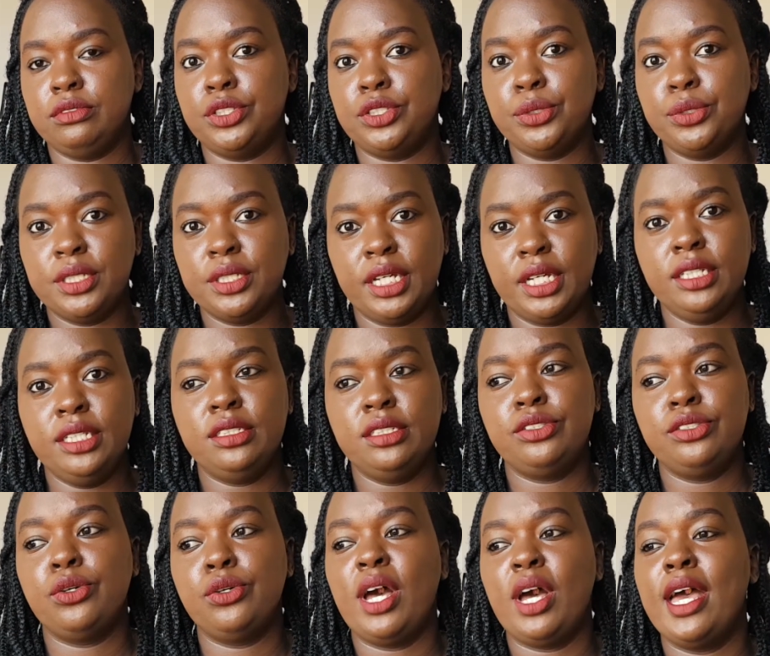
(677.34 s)
to date.
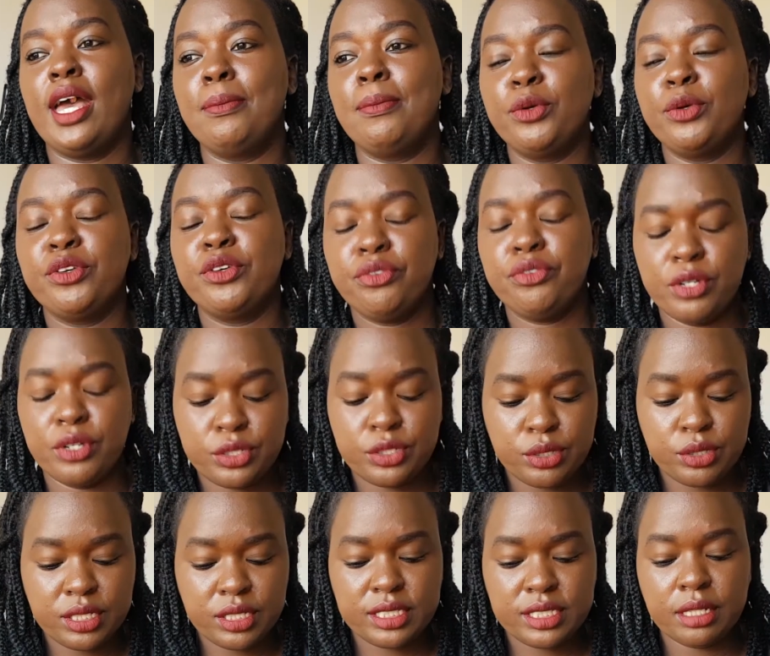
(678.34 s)
So I am looking forward
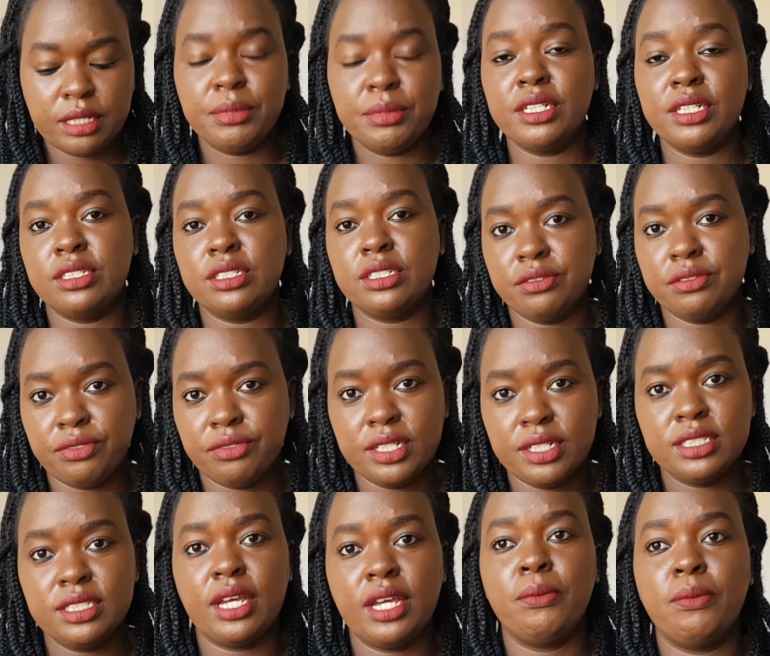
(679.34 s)
to this year being
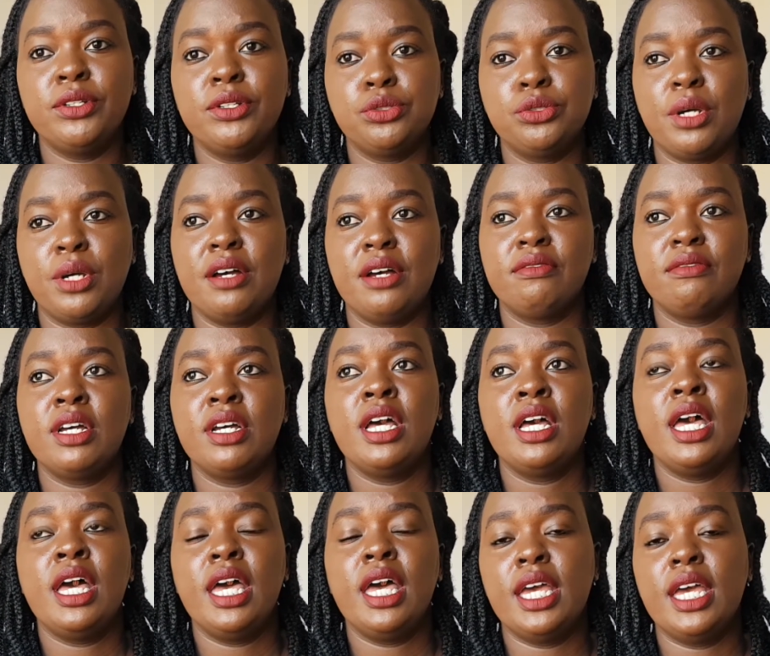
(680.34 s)
different. I want to have
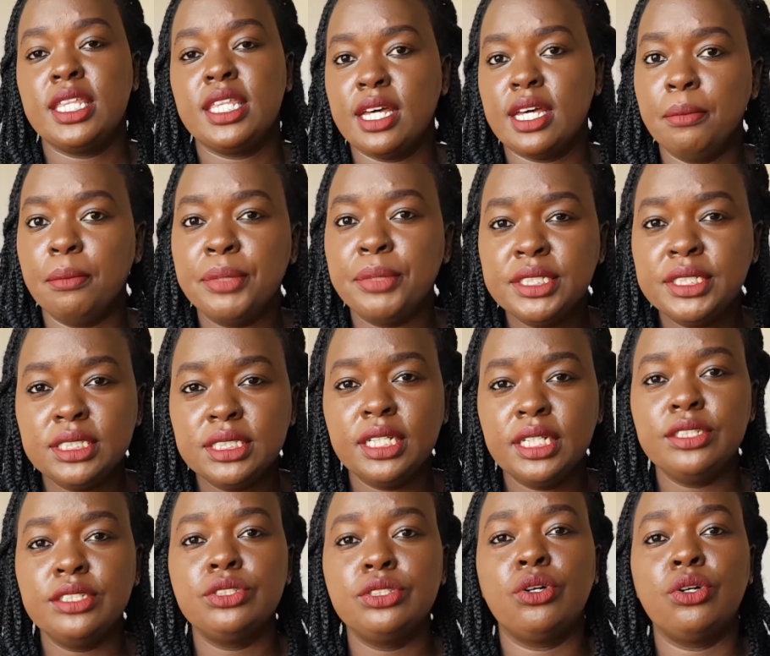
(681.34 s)
either a
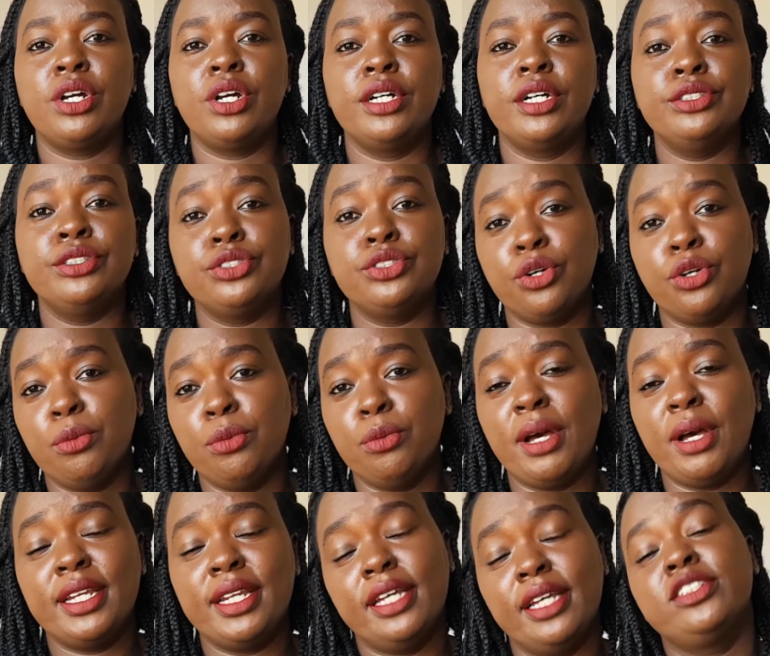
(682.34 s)
business or a job,
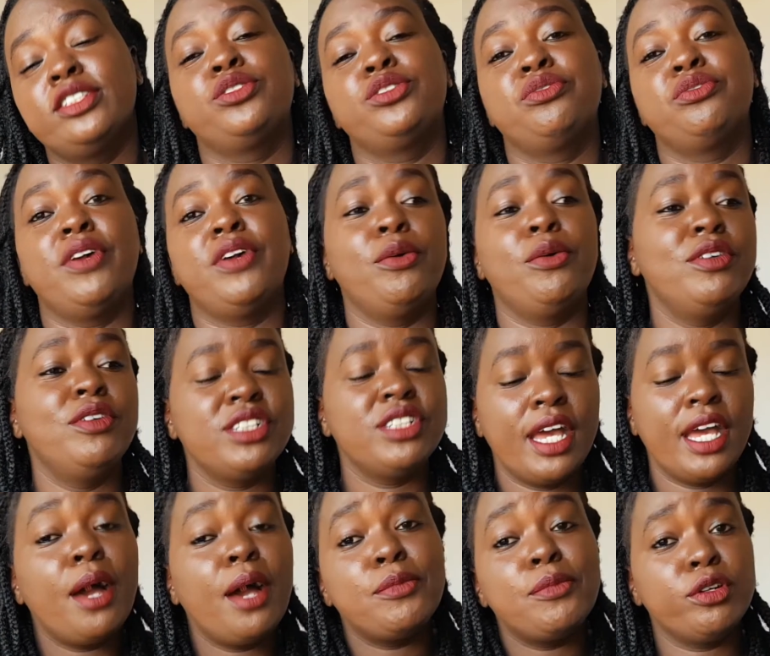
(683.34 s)
an 8 to 5, which
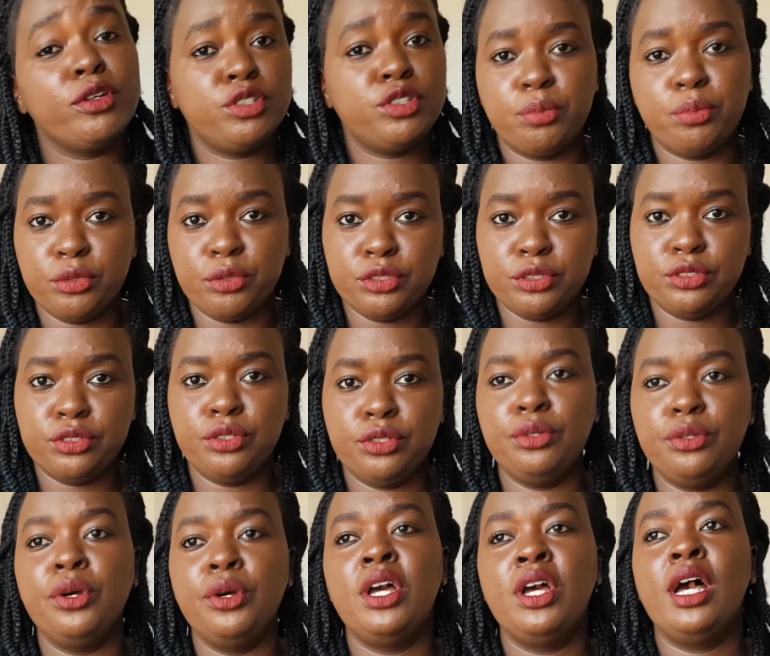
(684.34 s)
I am not opposed
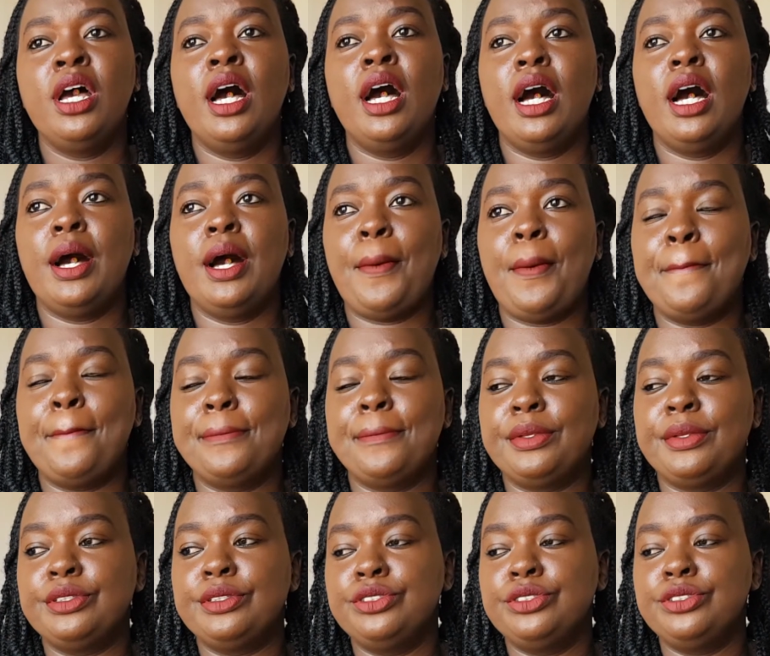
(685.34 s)
to,
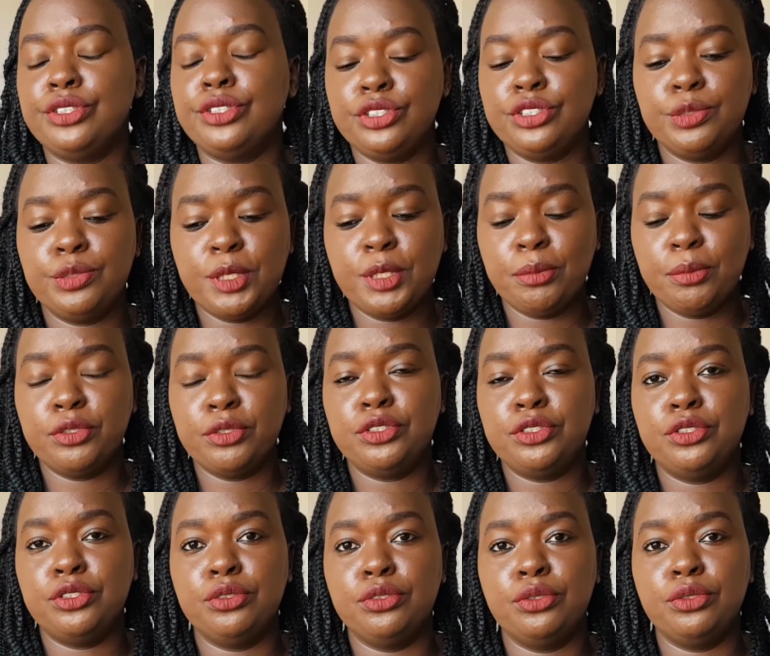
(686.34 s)
just to be able
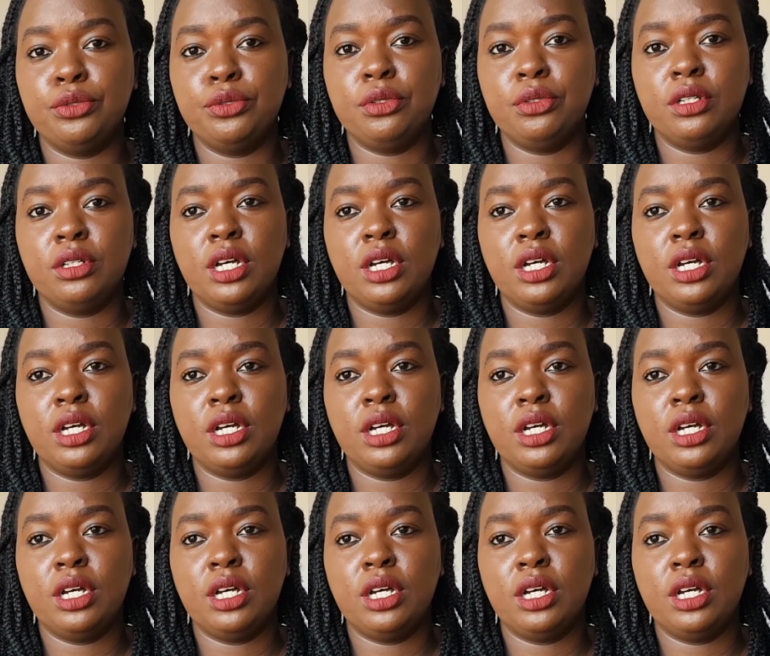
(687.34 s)
to